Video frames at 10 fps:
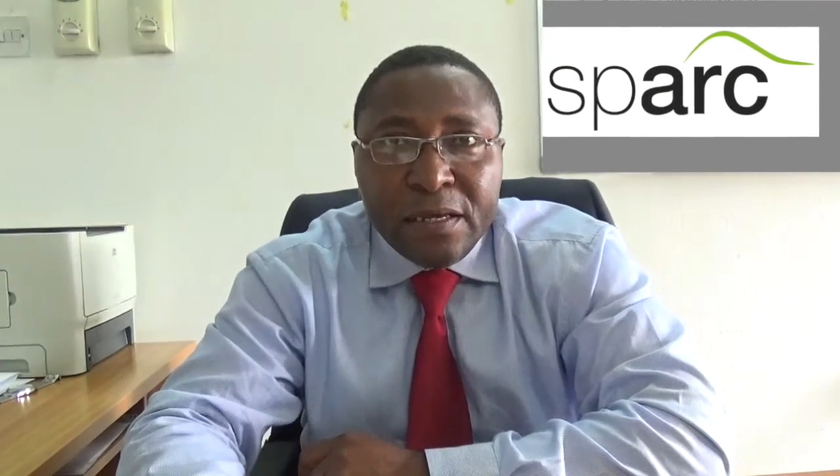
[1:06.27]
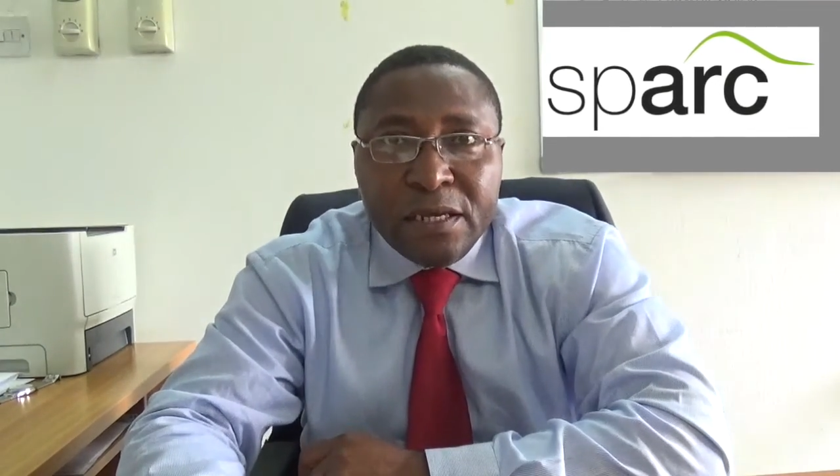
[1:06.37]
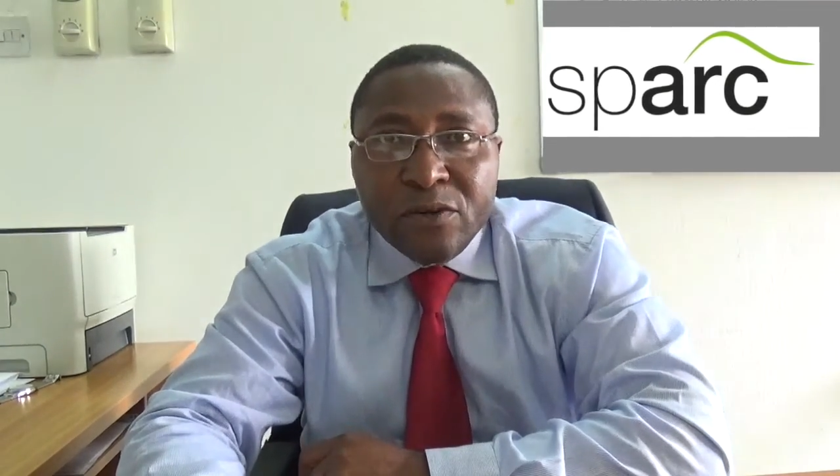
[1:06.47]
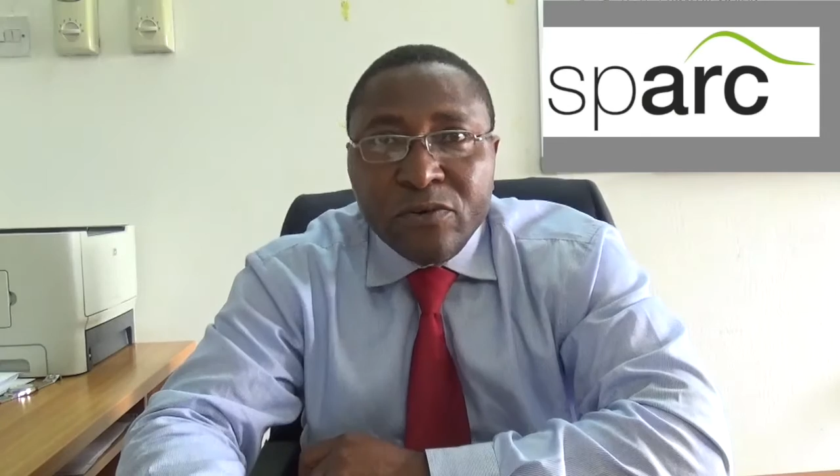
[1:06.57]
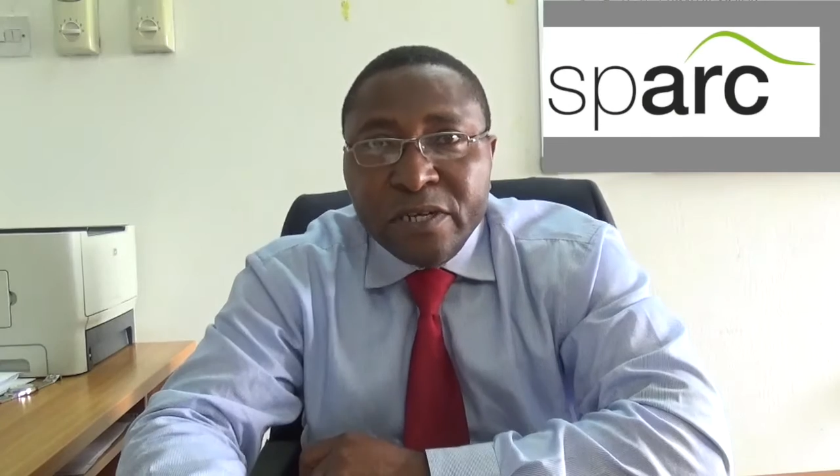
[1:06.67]

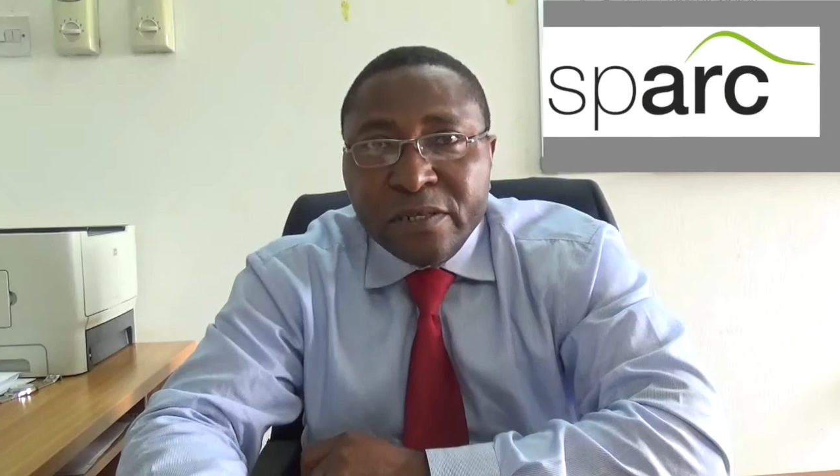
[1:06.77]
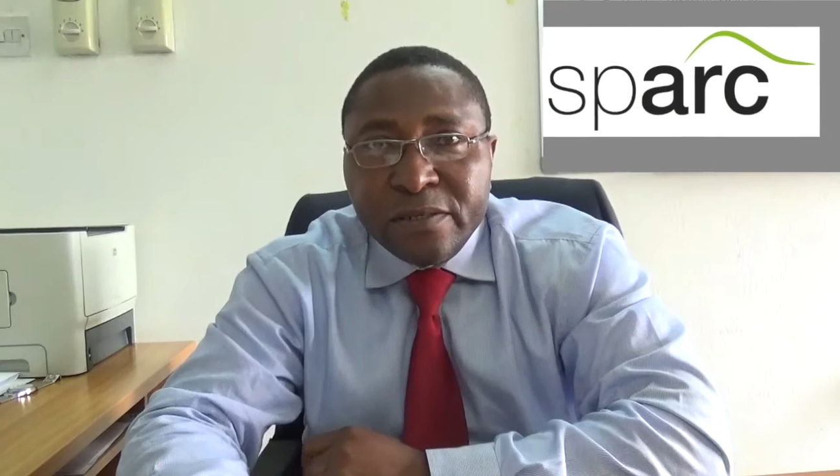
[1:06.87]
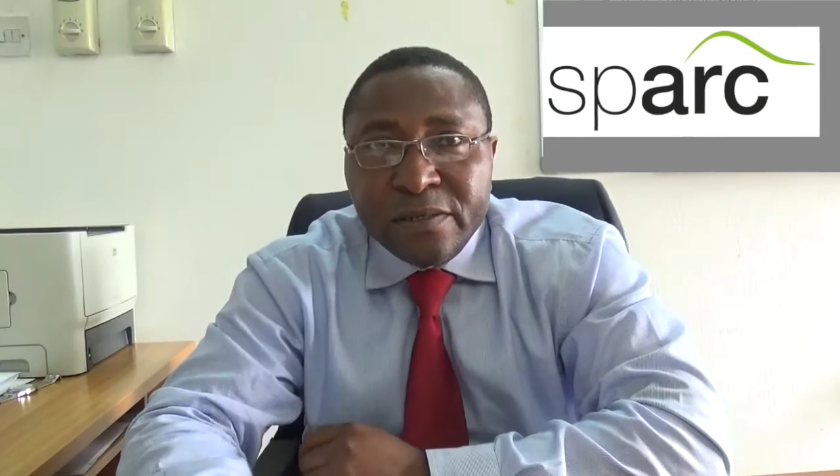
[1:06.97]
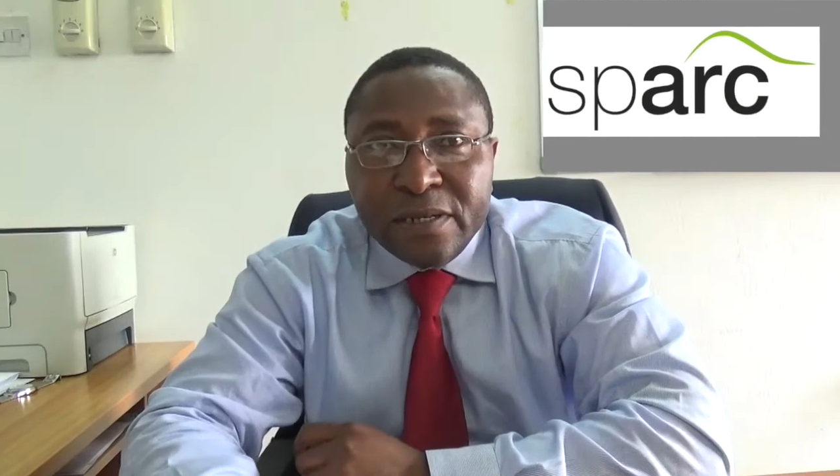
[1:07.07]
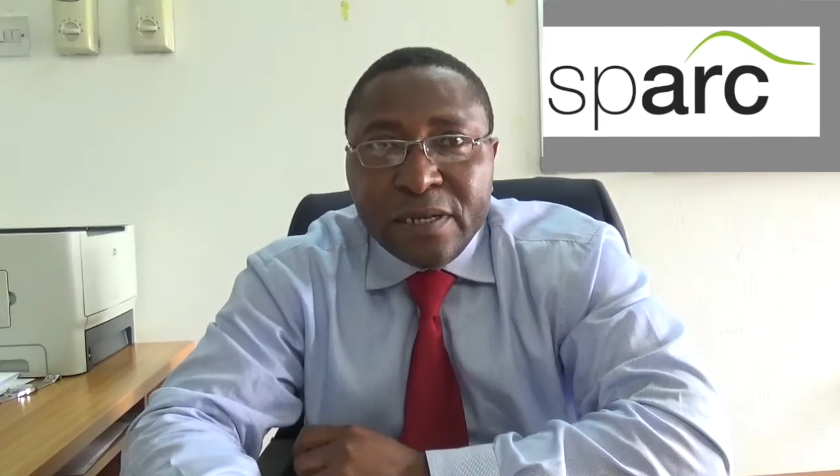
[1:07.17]

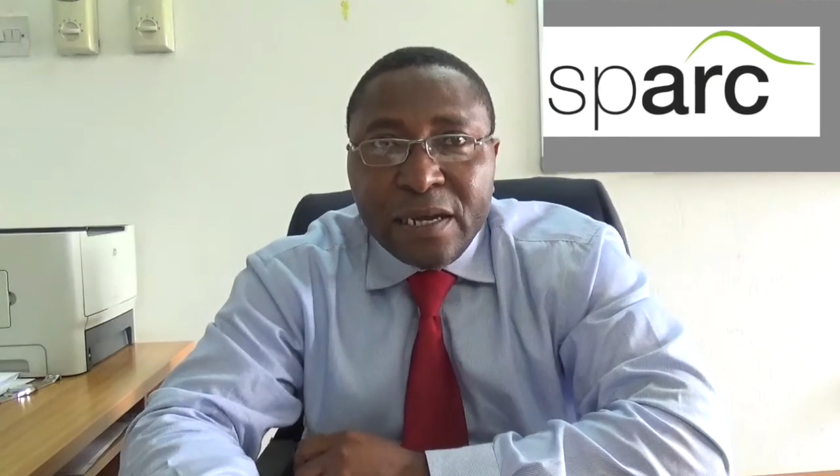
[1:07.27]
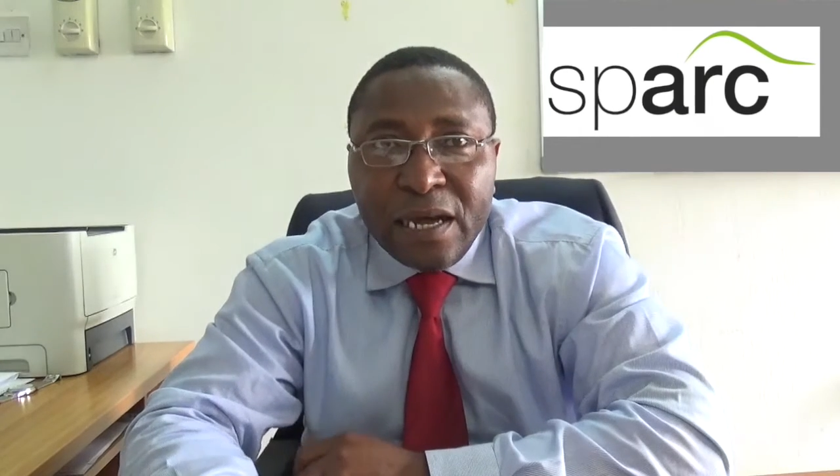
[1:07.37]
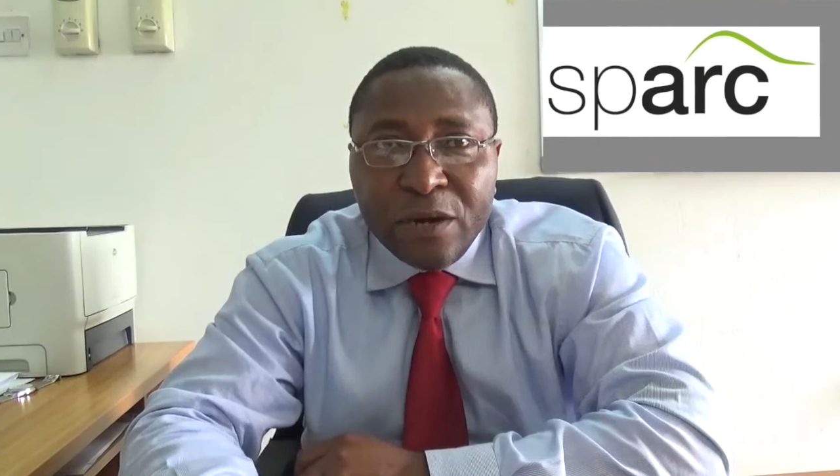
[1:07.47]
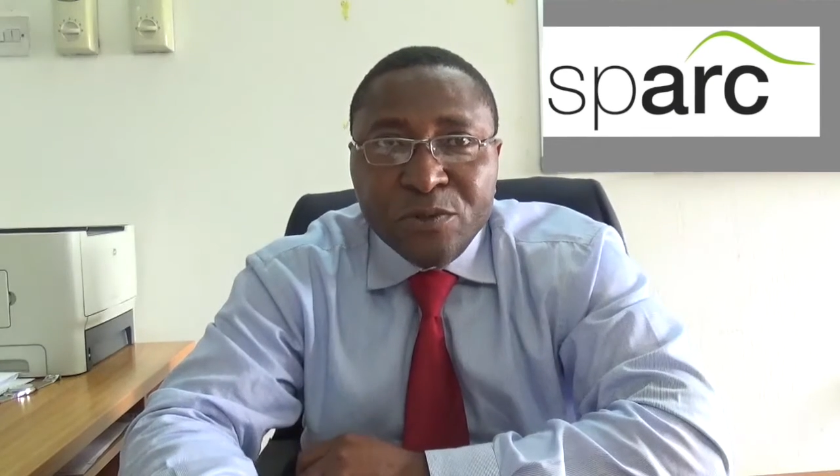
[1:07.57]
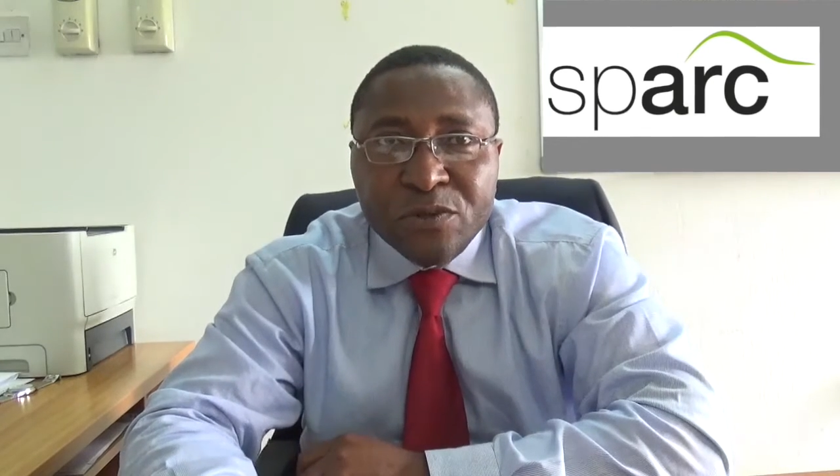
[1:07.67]
including
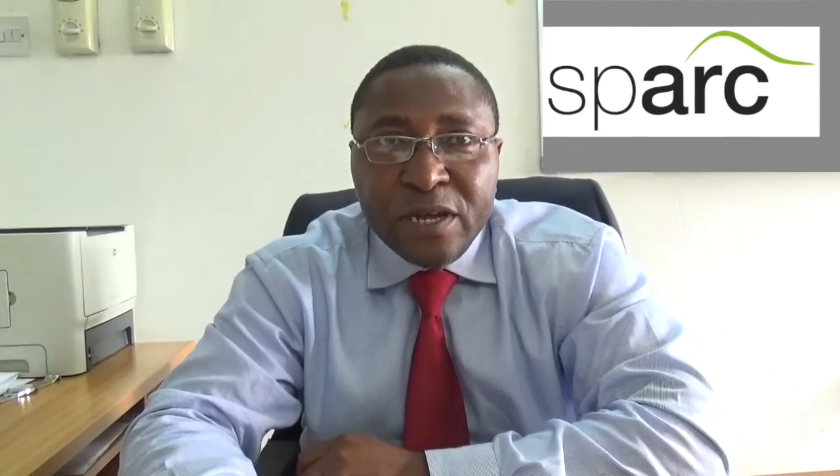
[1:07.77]
how to